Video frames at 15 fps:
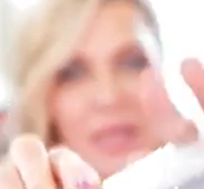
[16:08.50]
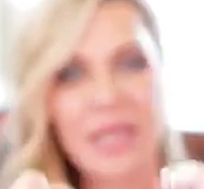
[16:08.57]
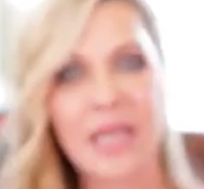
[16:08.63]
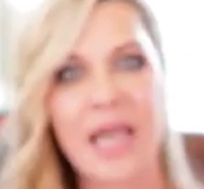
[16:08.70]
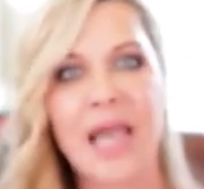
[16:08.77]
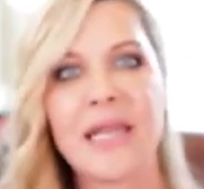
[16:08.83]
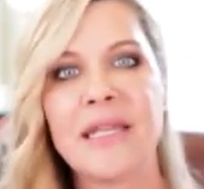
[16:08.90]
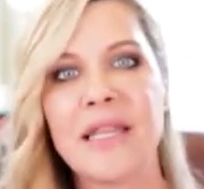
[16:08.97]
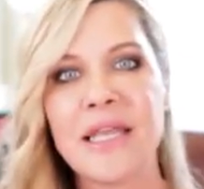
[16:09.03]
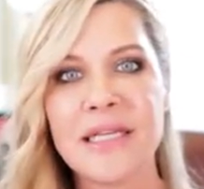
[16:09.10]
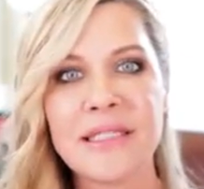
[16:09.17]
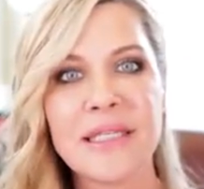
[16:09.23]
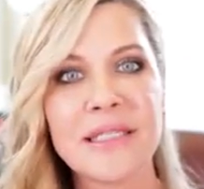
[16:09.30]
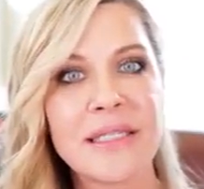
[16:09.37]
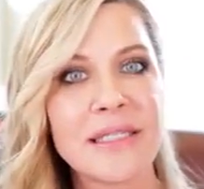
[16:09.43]
me, and
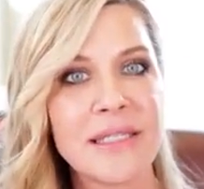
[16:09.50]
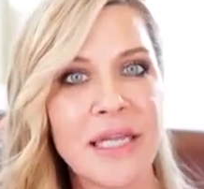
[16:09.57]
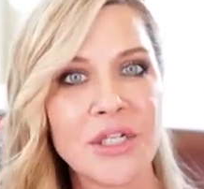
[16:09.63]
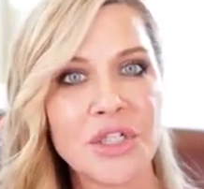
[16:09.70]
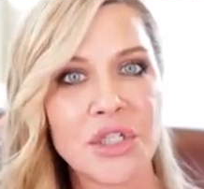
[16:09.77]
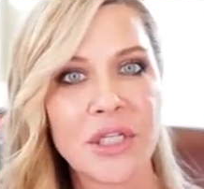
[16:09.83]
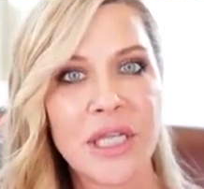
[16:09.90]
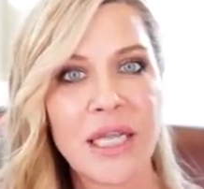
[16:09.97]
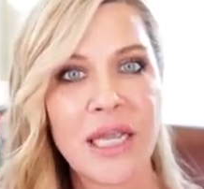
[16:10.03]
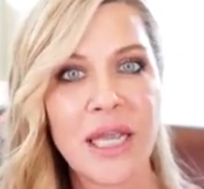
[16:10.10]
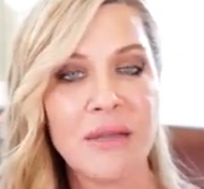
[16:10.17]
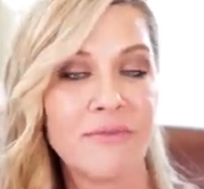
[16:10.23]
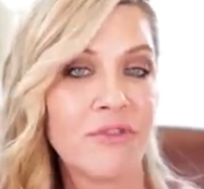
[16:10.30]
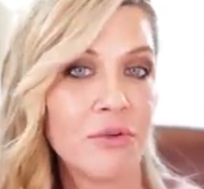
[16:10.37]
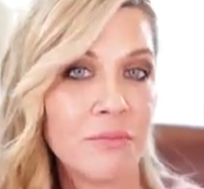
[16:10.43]
this is
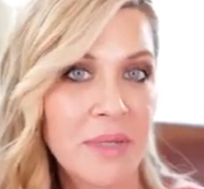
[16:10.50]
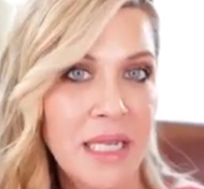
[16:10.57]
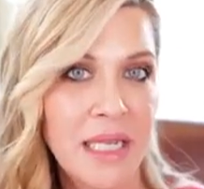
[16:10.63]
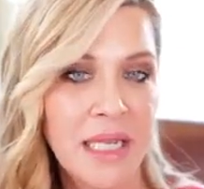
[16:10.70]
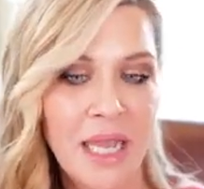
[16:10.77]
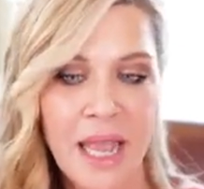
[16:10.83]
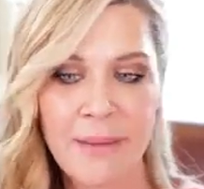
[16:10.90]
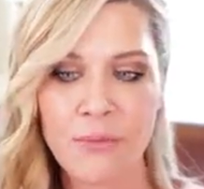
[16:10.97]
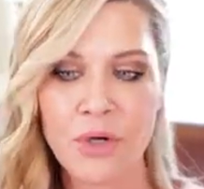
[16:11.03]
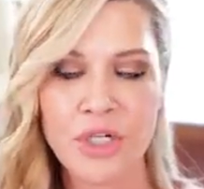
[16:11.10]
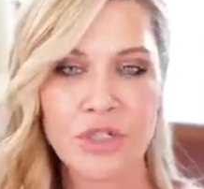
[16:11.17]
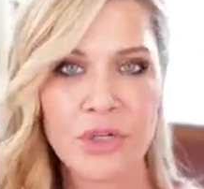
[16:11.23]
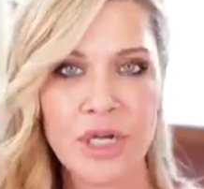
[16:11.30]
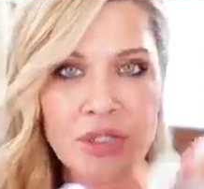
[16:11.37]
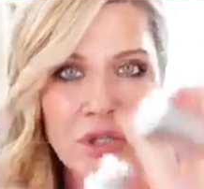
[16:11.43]
essentially, for me, a
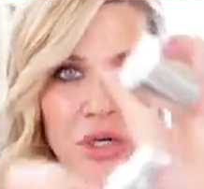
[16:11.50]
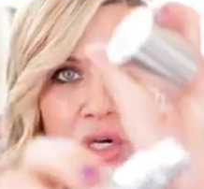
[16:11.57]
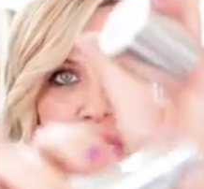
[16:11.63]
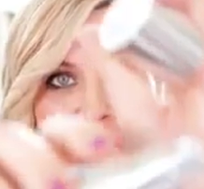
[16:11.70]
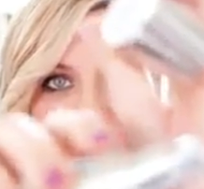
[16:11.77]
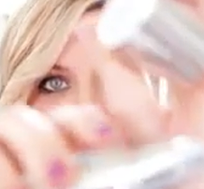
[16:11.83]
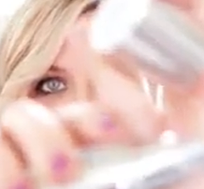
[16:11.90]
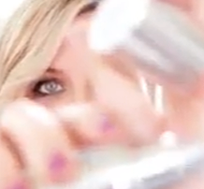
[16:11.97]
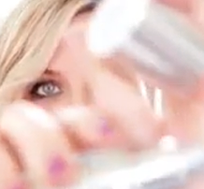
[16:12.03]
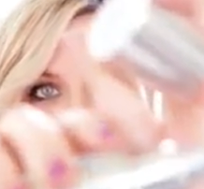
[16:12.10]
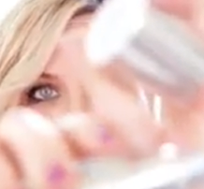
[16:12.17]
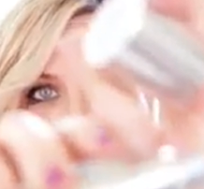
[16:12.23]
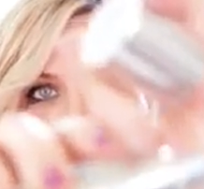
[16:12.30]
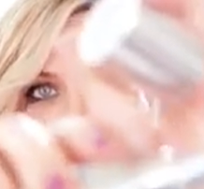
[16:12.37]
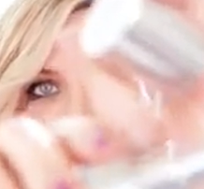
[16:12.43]
moisturizer.
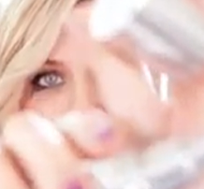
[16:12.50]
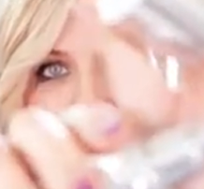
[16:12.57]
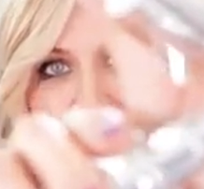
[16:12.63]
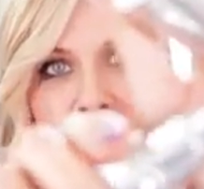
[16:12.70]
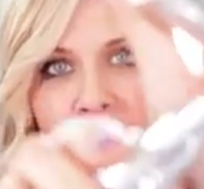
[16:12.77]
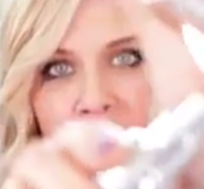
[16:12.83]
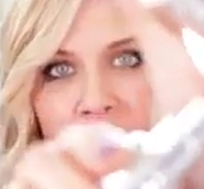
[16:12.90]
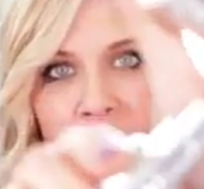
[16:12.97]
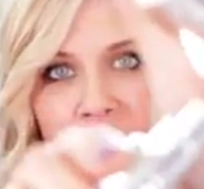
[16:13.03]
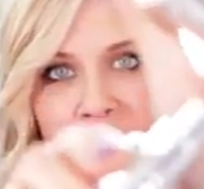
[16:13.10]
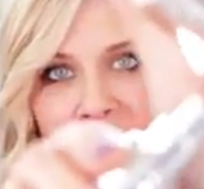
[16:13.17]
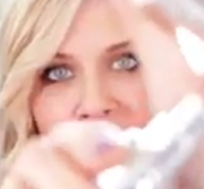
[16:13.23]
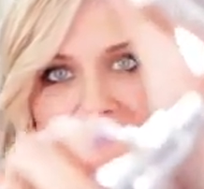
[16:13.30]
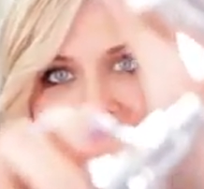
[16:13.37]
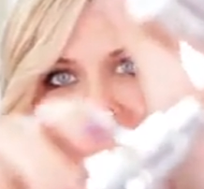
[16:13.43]
Comes in a pump bottle. It